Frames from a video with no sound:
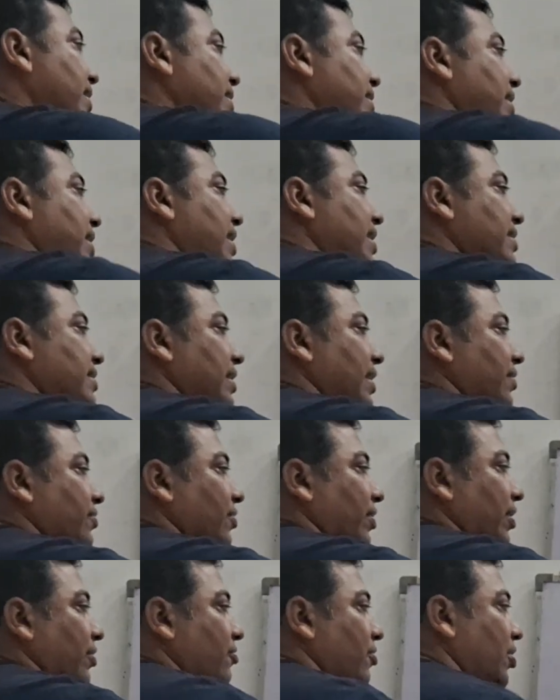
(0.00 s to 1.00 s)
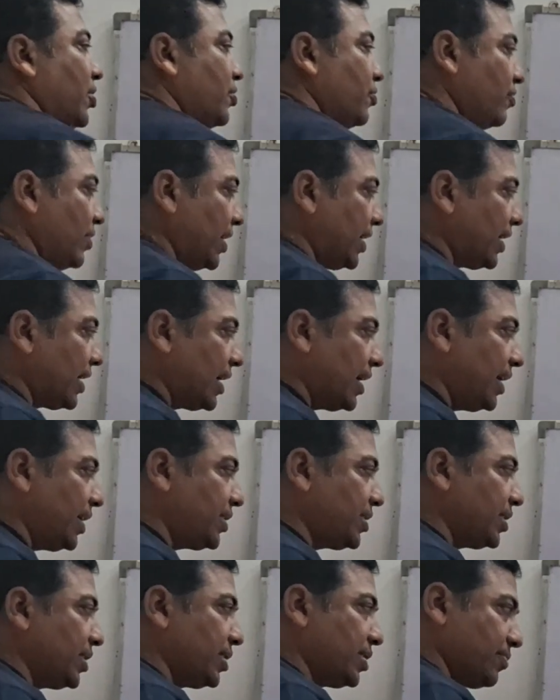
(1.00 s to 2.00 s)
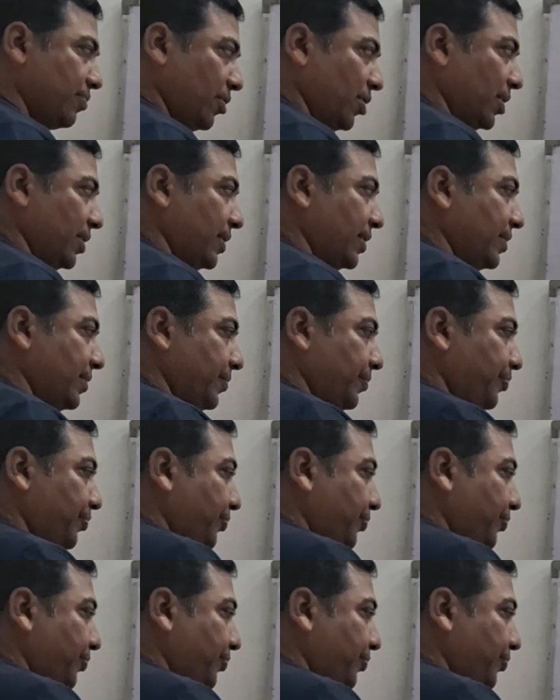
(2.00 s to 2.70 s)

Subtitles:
3 is less or equal to 1, condition is false.